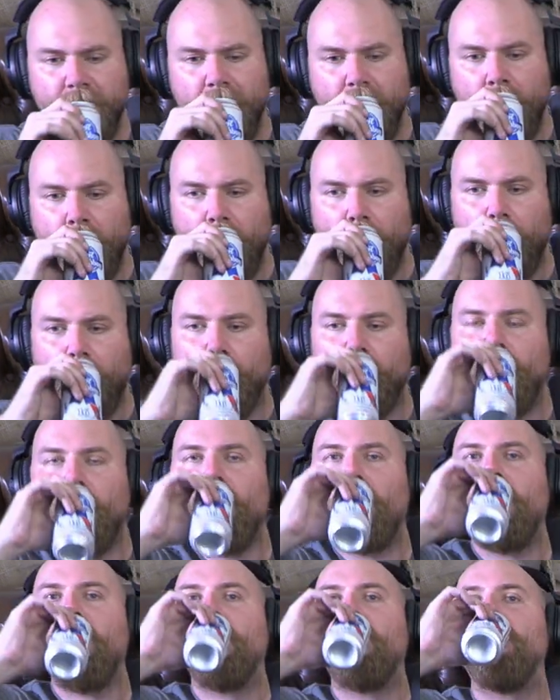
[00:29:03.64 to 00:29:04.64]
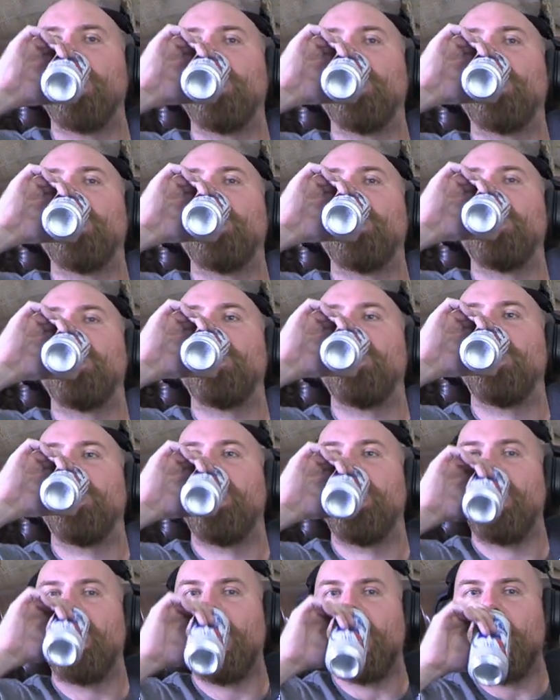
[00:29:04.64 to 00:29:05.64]
tile for
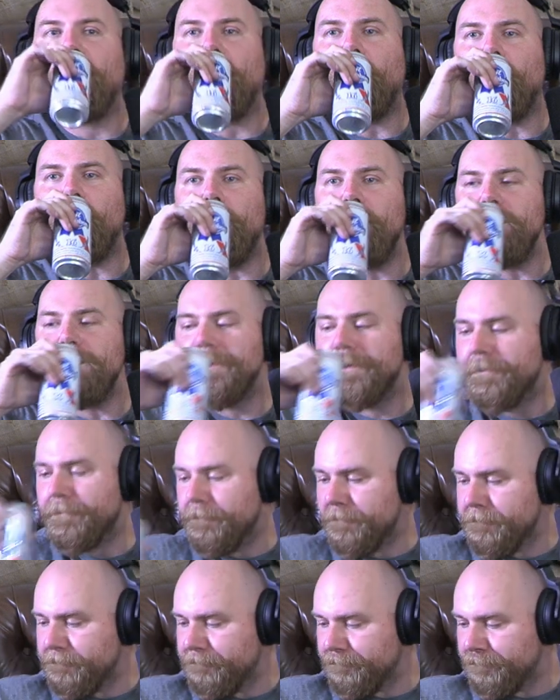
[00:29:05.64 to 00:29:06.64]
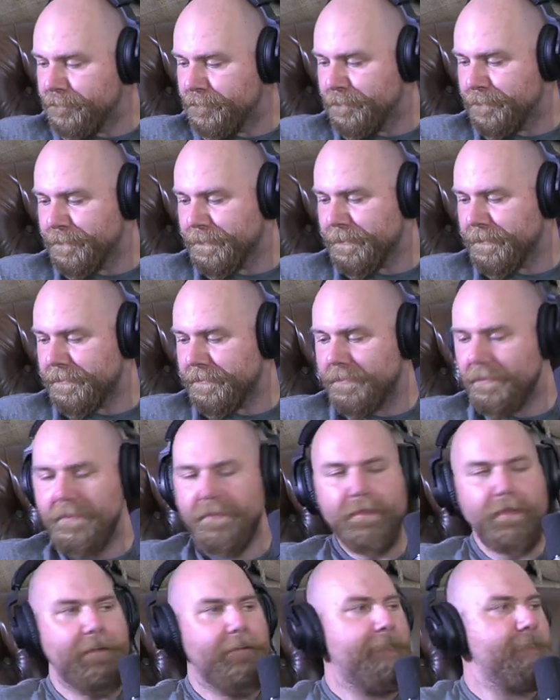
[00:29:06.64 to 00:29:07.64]
fucking days on end in the
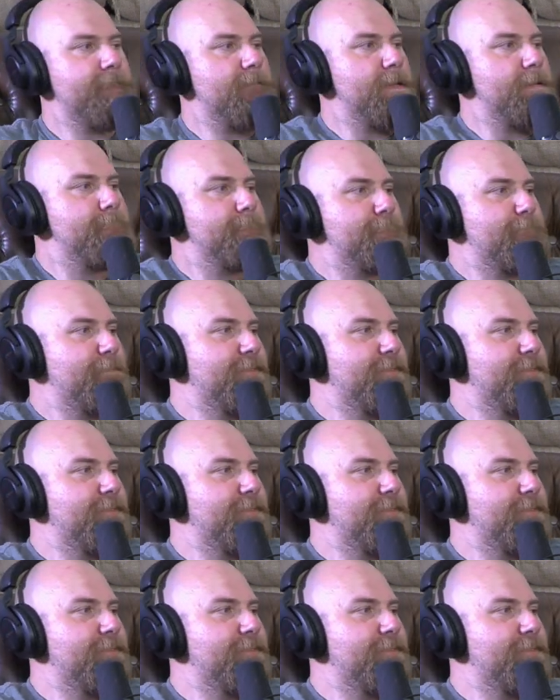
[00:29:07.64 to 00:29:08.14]
kitchen. And